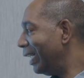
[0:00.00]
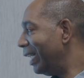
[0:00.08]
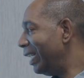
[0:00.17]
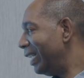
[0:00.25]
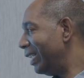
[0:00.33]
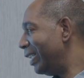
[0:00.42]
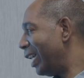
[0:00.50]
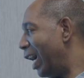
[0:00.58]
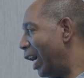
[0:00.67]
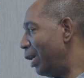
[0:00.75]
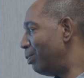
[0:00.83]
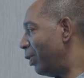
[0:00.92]
any
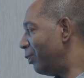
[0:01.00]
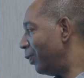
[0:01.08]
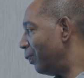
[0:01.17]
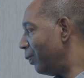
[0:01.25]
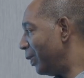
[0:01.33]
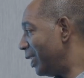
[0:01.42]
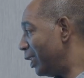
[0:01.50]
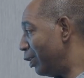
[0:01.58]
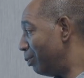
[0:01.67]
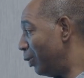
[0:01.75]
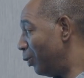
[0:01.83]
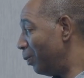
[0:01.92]
type of a
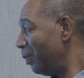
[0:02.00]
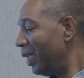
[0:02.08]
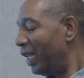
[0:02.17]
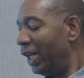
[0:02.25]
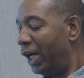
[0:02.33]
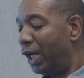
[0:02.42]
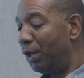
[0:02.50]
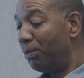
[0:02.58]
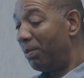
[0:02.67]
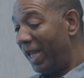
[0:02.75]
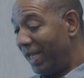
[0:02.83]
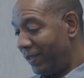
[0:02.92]
reasonable
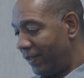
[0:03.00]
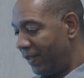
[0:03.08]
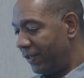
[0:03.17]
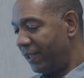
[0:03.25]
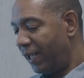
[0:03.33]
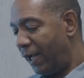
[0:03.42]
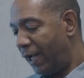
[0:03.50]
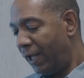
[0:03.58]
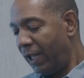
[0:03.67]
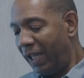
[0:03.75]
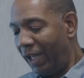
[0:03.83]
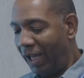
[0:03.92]
basis.
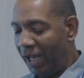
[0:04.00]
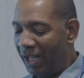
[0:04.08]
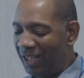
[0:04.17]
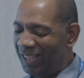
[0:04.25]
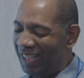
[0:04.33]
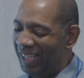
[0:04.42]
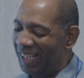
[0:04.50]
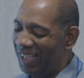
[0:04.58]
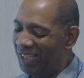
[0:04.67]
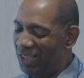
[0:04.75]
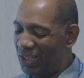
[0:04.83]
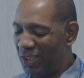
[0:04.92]
And
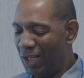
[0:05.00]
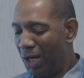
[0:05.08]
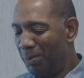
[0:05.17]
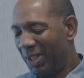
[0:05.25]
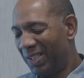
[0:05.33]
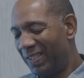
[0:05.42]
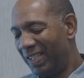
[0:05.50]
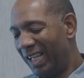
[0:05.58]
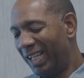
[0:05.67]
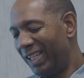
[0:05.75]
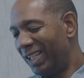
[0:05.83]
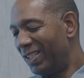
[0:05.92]
to some
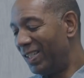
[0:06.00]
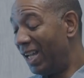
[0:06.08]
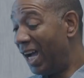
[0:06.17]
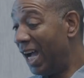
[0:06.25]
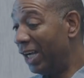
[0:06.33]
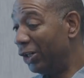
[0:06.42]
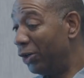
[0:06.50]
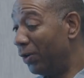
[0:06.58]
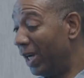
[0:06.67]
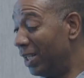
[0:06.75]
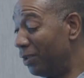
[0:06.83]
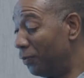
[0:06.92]
extent, it's not
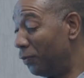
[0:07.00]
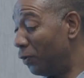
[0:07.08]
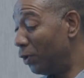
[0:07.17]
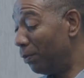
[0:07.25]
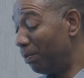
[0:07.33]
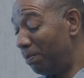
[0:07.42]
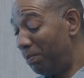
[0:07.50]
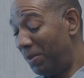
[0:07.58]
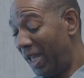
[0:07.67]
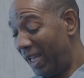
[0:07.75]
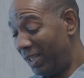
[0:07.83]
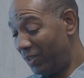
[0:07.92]
great for
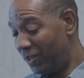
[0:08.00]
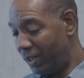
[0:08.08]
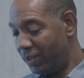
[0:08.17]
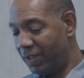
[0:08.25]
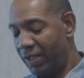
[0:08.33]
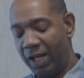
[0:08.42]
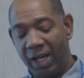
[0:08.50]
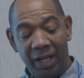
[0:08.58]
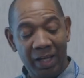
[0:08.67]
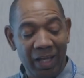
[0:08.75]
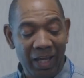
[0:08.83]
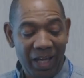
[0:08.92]
patients.
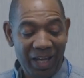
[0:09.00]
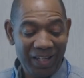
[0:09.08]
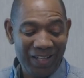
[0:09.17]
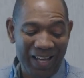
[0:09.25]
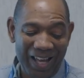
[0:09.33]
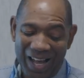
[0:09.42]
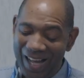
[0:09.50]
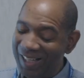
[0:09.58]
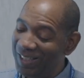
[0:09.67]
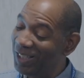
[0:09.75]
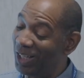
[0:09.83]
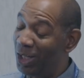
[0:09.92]
And I
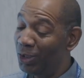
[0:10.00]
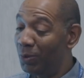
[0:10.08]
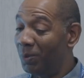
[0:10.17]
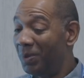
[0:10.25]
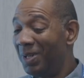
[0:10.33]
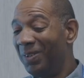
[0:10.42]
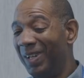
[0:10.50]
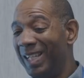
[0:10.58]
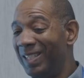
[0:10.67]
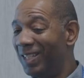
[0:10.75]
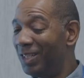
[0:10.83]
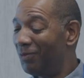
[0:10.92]
can tell you,
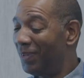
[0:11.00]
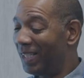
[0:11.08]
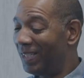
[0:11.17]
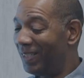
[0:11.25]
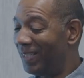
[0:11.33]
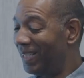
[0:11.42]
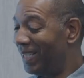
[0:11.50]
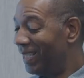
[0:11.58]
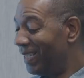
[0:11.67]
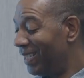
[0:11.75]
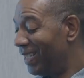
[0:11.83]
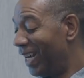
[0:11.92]
as an infectious
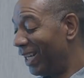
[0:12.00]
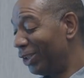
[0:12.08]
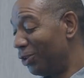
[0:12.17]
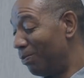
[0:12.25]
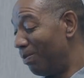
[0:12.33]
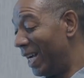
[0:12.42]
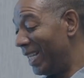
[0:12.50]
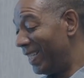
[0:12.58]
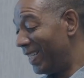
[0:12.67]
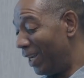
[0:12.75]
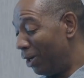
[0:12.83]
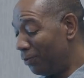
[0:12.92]
diseases doctor
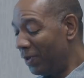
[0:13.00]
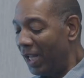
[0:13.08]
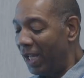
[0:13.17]
myself,